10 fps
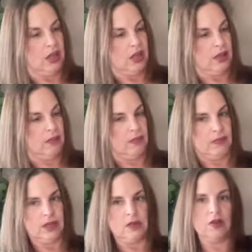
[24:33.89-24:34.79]
Um,
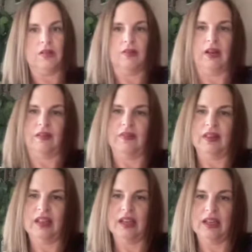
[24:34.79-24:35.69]
so you have
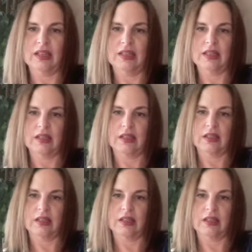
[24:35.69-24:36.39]
that.